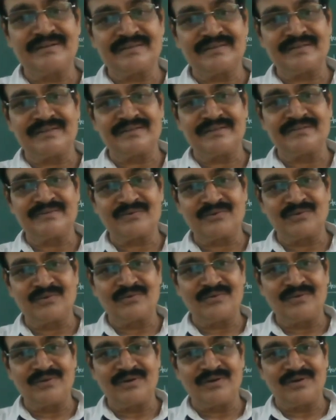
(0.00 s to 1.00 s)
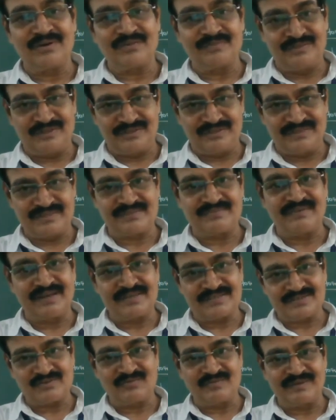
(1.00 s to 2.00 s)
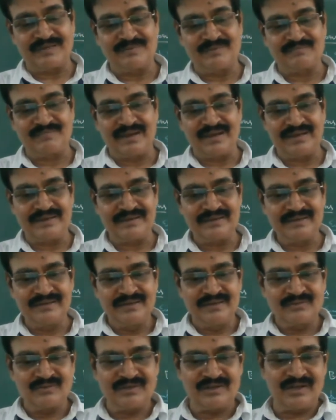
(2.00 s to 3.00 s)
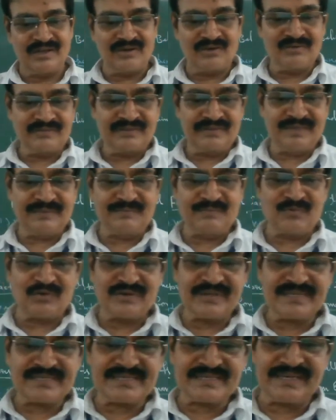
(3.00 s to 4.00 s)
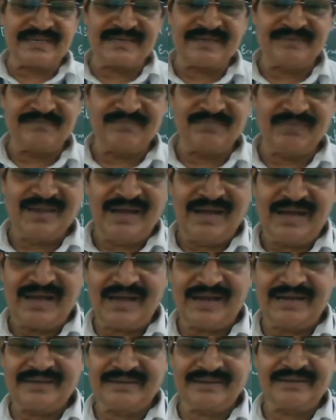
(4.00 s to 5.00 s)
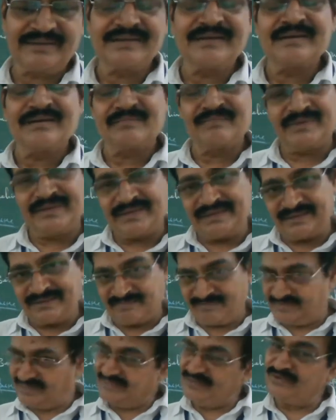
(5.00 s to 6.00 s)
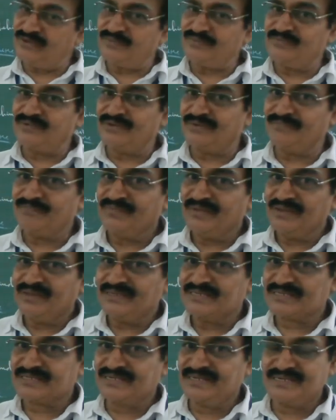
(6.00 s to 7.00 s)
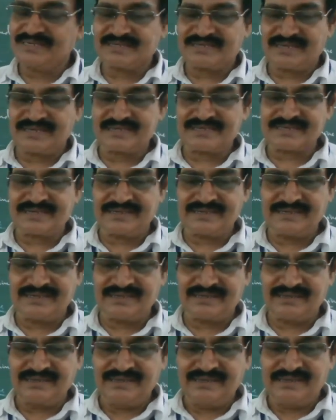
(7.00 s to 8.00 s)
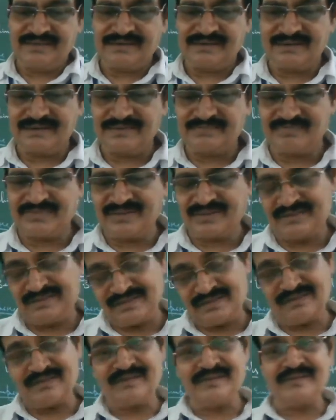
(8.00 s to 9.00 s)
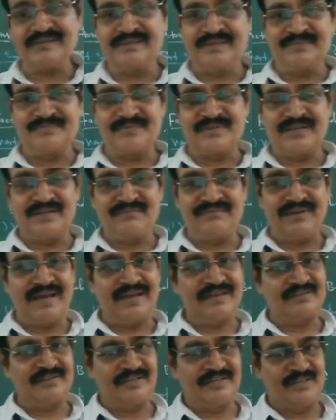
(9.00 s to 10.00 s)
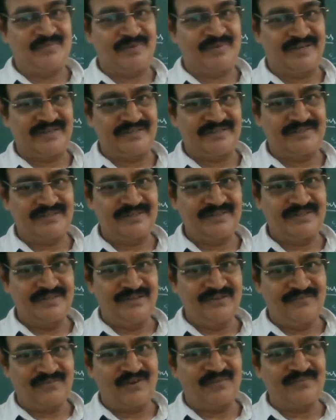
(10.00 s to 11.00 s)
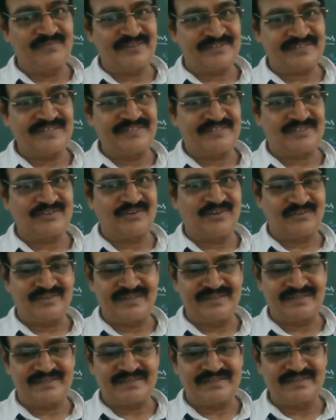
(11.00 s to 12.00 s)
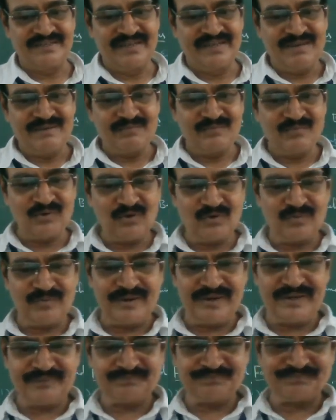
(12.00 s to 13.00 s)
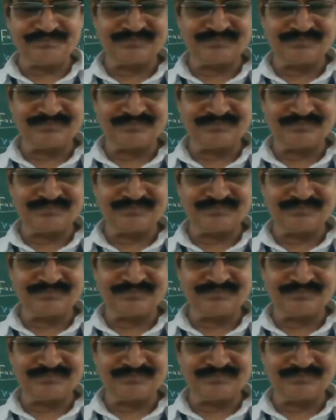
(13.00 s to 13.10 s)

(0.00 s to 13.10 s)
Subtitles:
the control of this vast Roman Empire. So now they protested and began many of the states started declaring themselves as independent from the central authority. Moreover,